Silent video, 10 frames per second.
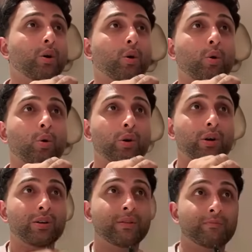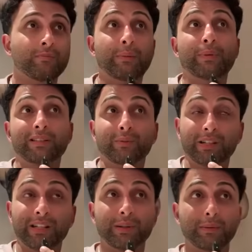or maybe
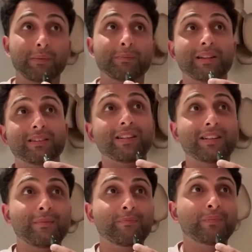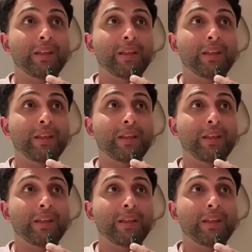someone else might be better than them,